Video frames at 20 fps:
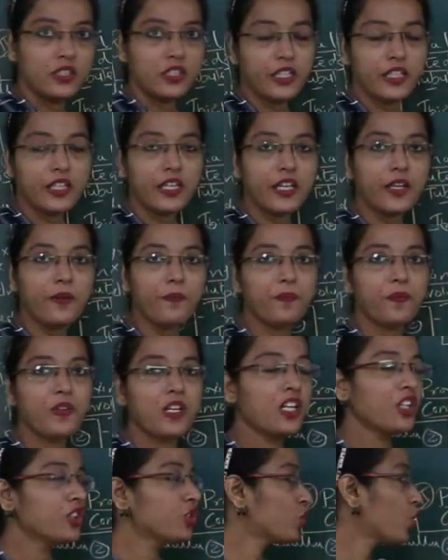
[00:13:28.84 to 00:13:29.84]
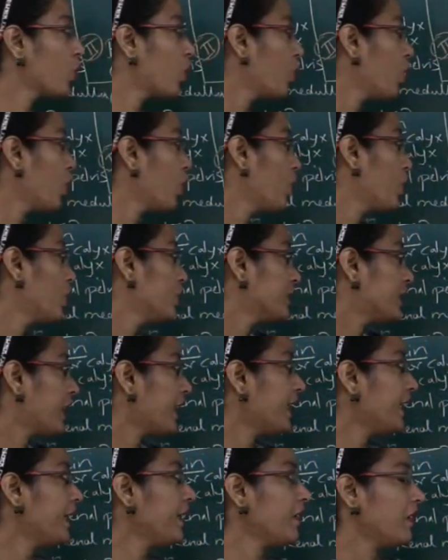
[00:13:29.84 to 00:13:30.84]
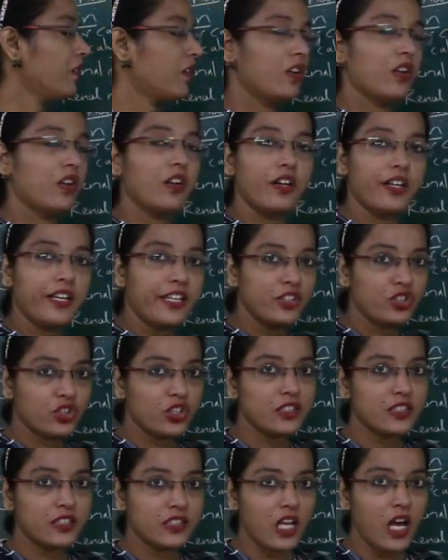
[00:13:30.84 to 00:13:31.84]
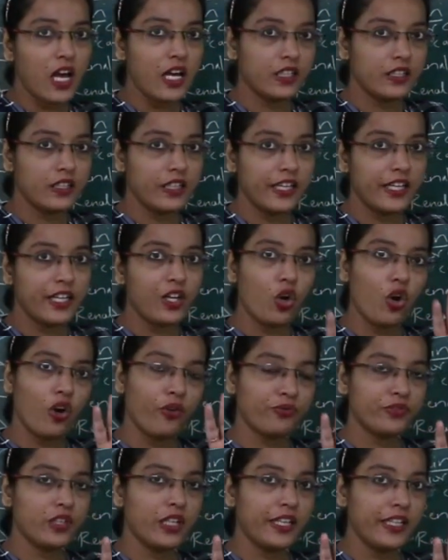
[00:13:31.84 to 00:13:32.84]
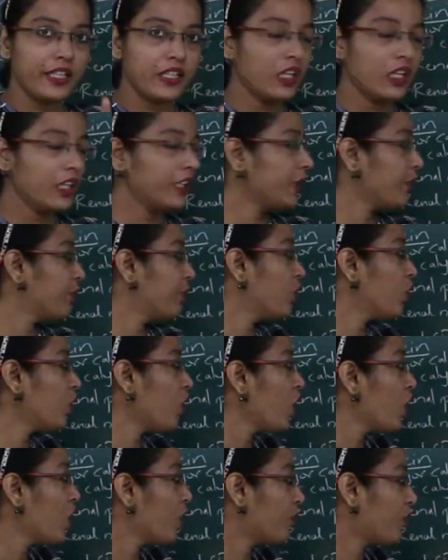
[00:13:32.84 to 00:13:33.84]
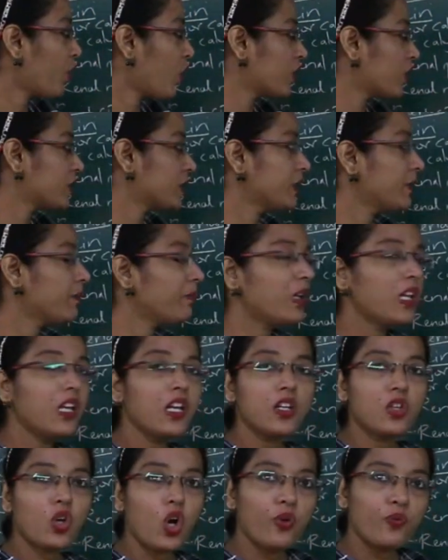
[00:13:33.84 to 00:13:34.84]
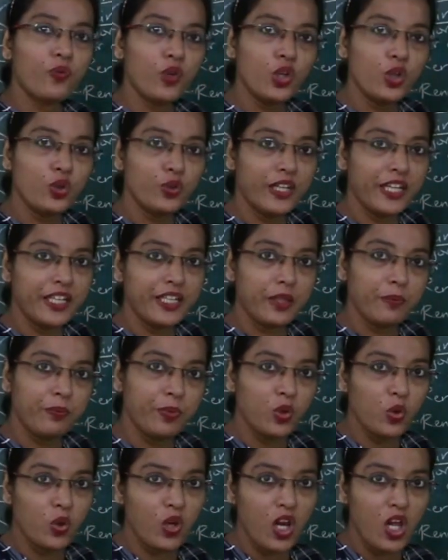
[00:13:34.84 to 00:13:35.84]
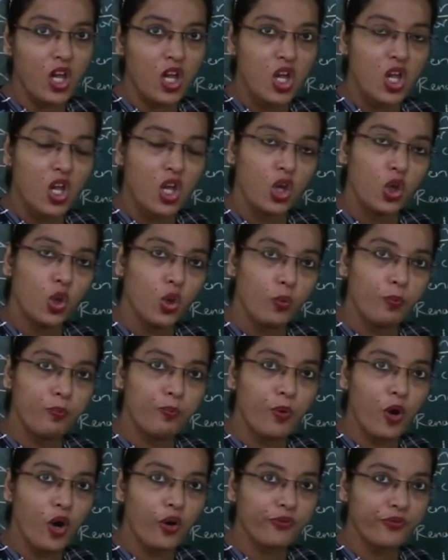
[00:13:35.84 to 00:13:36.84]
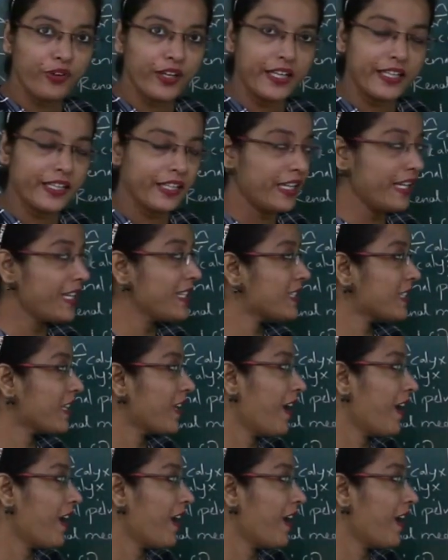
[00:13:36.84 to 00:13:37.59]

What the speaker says: Okay, so three regions are there of the renal tubule: proximal convoluted tubule, loop of Henle's